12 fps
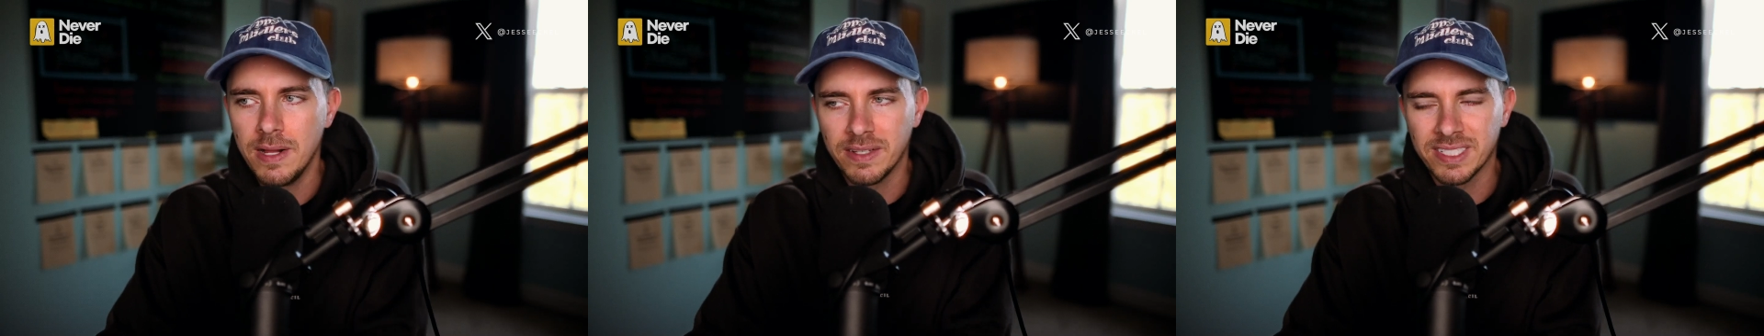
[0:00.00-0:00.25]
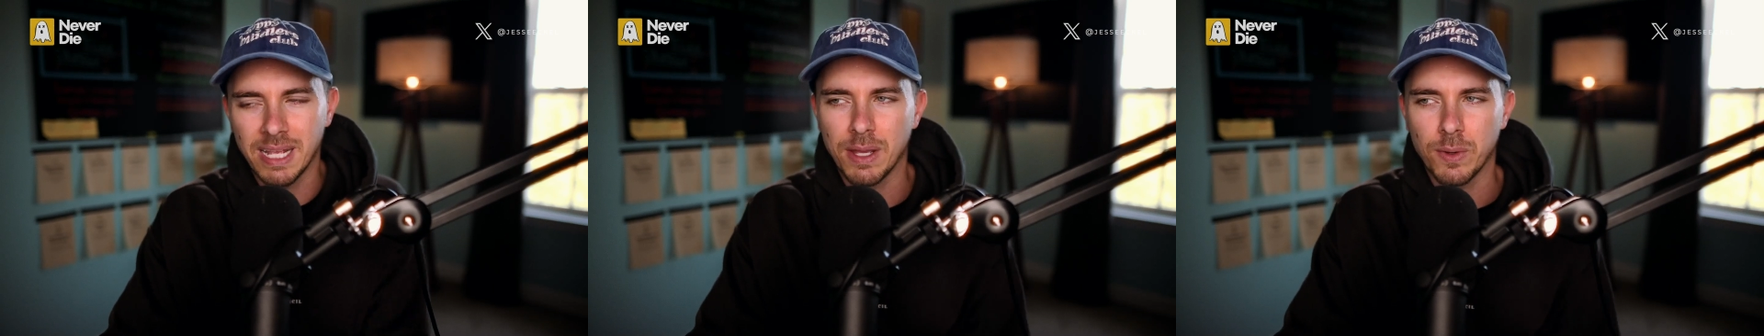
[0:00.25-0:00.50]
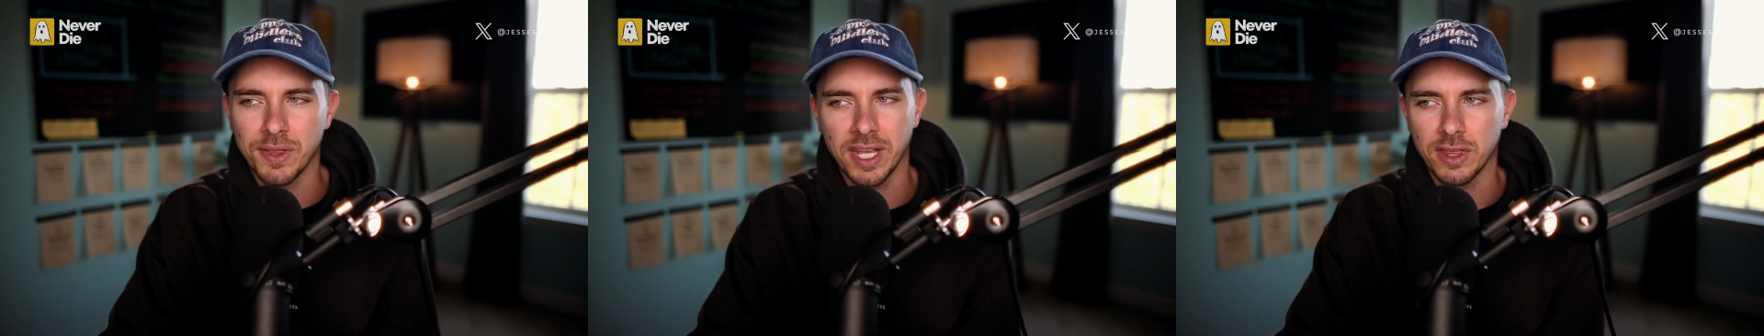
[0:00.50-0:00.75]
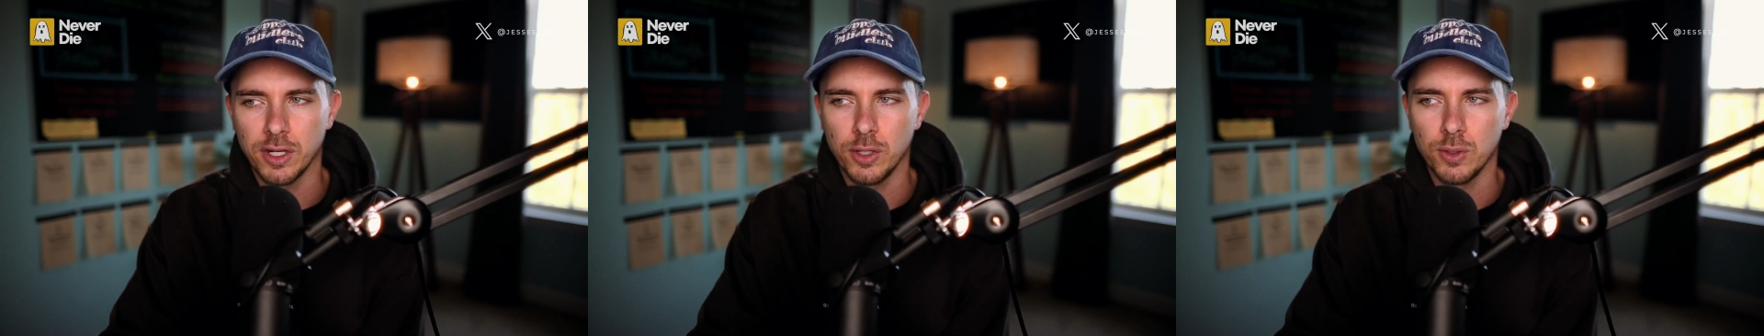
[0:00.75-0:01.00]
Same thing with
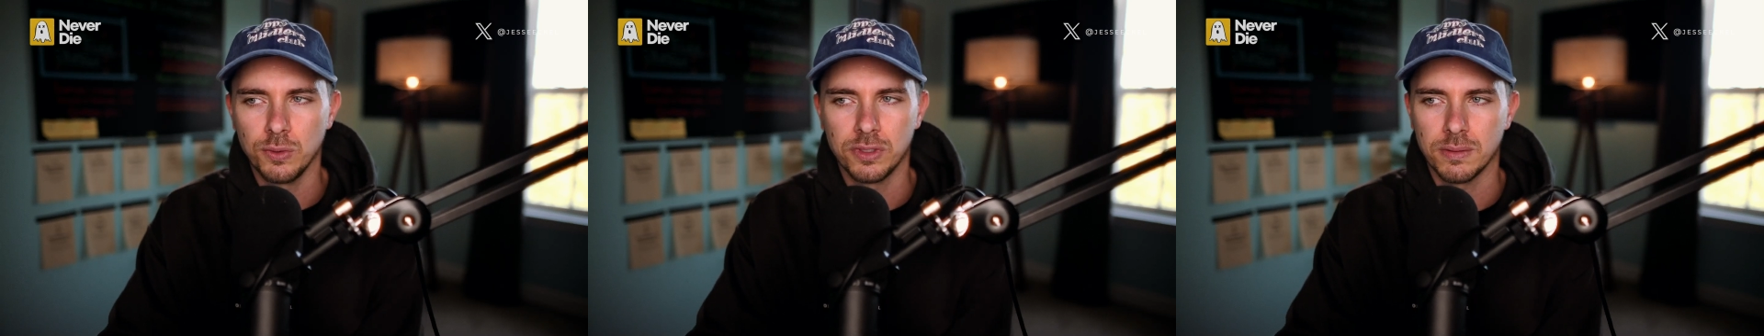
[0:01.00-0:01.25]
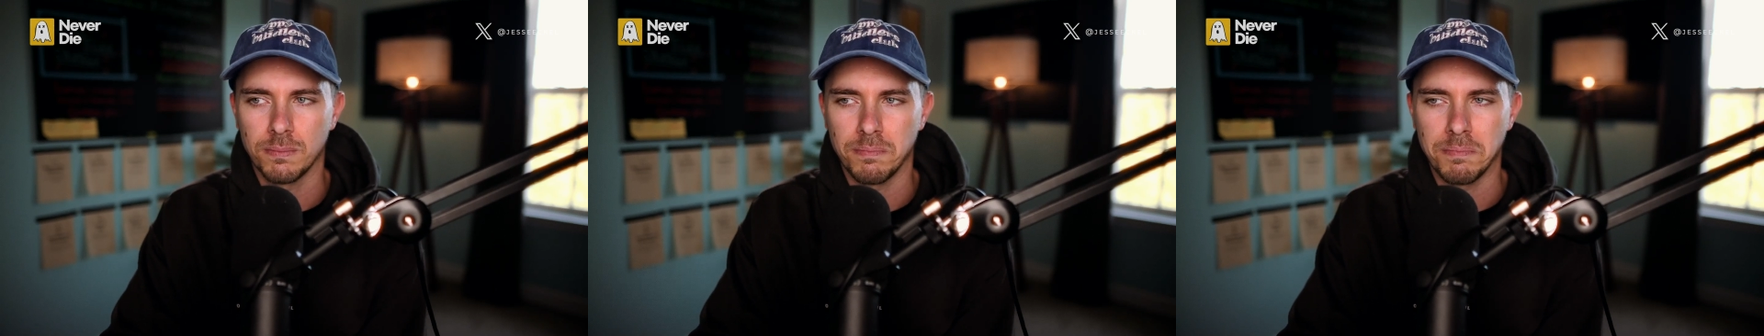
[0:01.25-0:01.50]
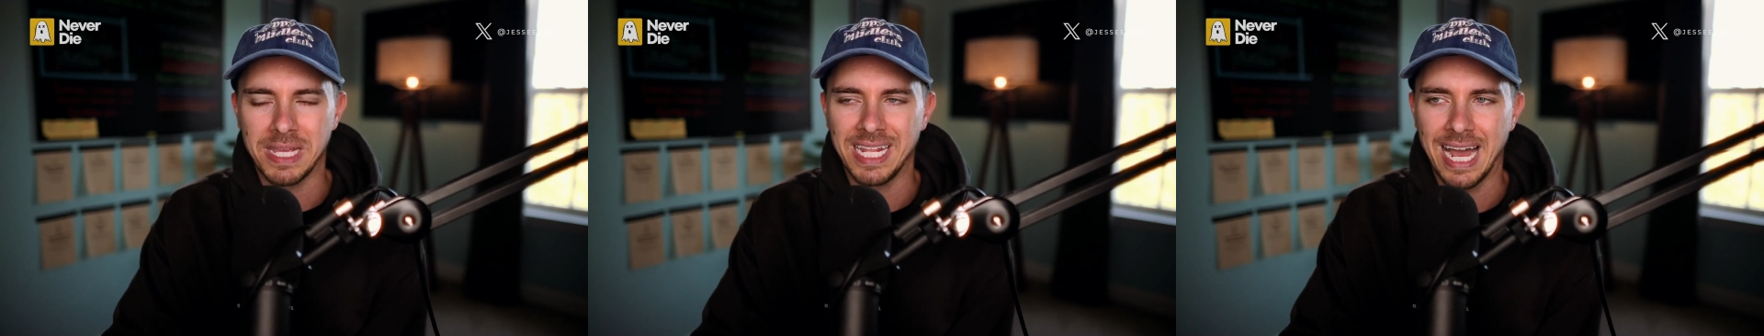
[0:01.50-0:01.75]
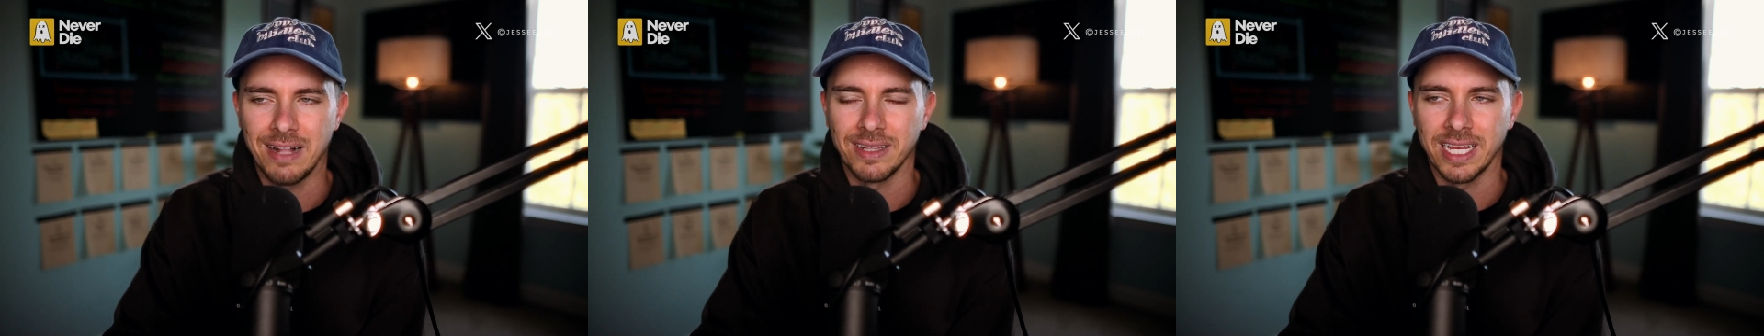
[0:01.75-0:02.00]
the news
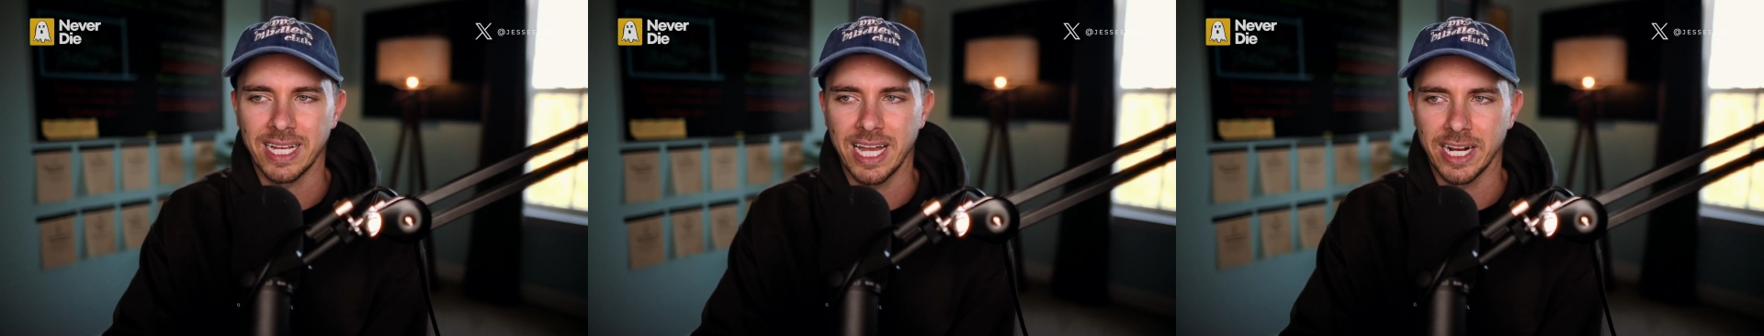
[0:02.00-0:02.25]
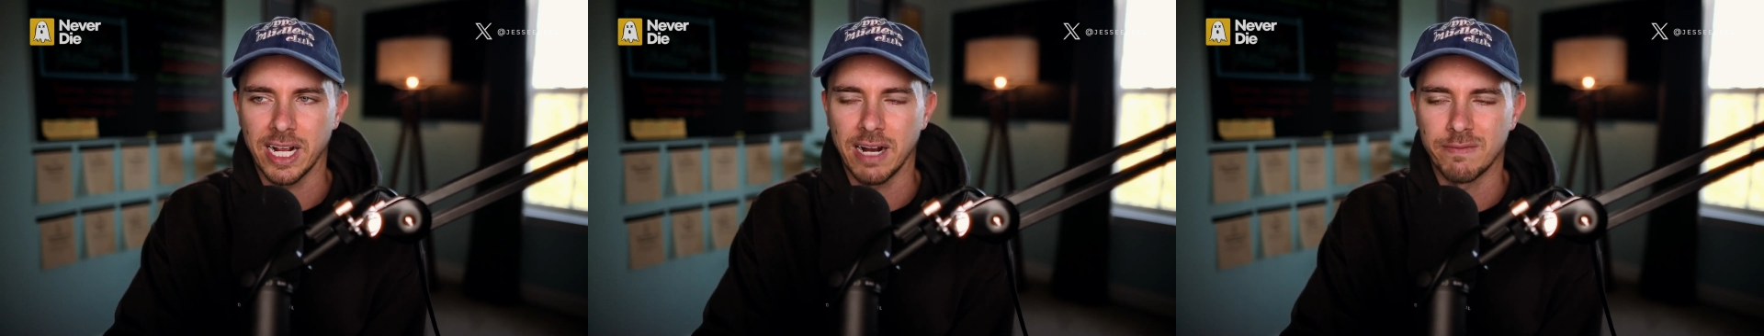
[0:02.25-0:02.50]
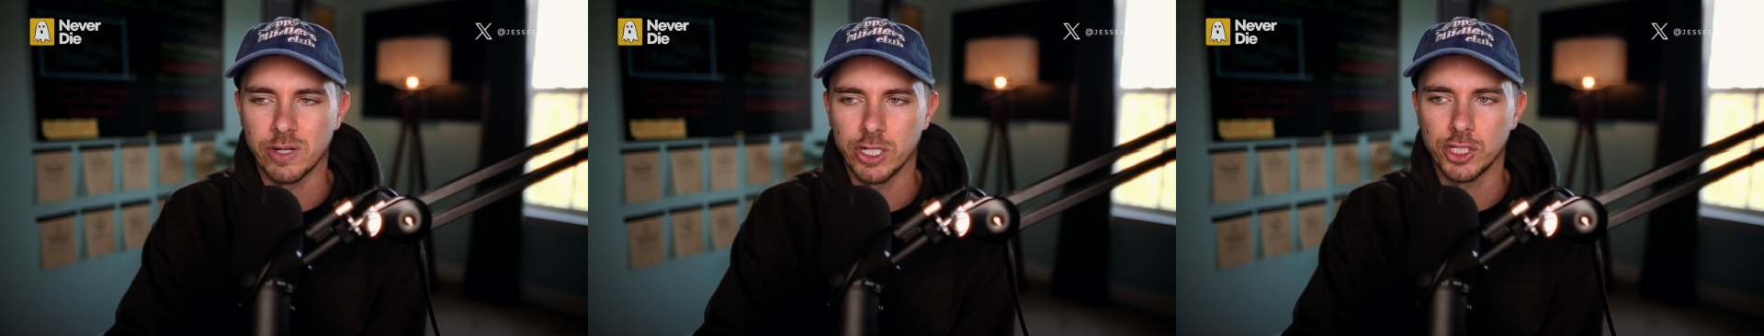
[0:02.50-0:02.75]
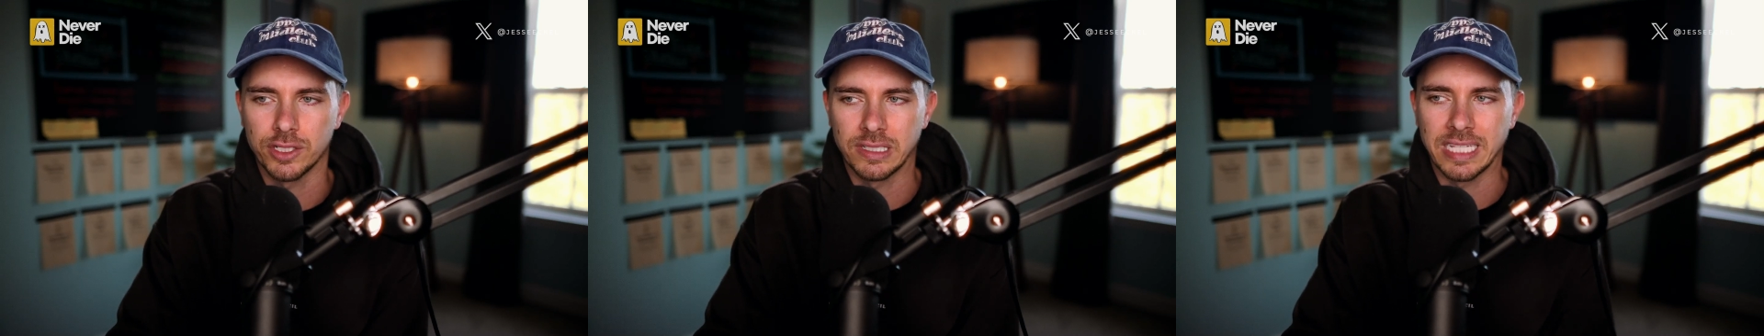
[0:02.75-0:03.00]
media outlet kind of
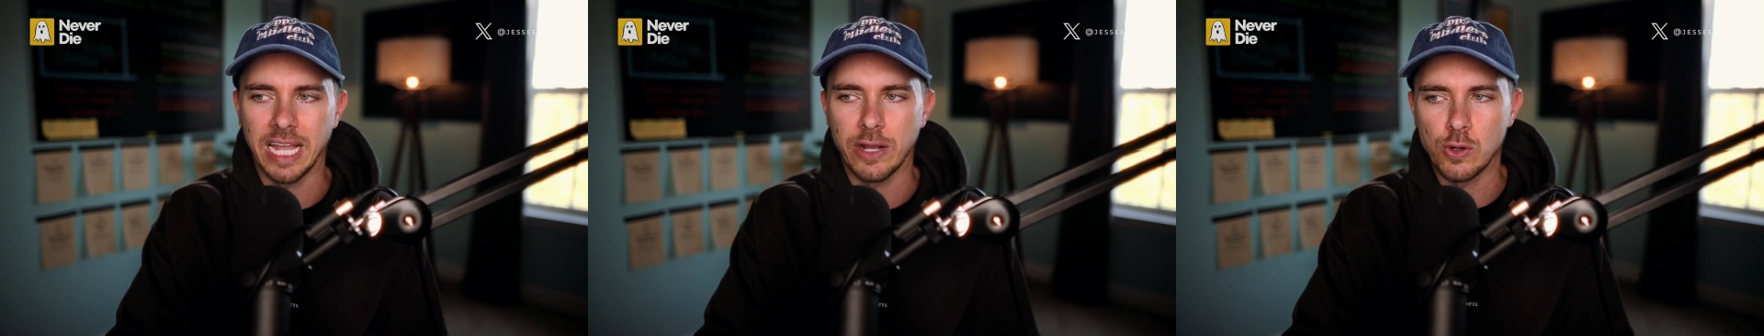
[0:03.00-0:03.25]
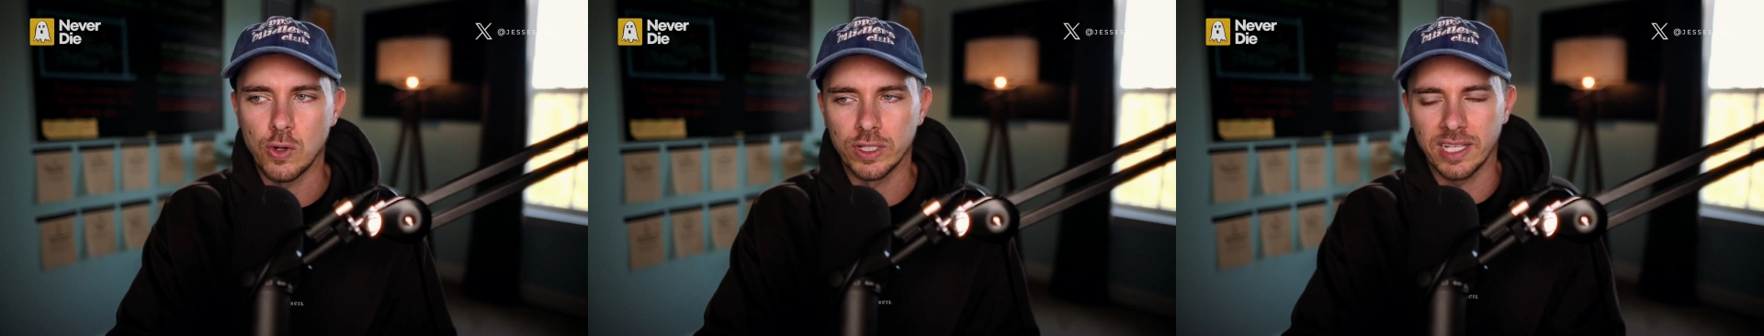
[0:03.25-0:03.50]
coverage cycle.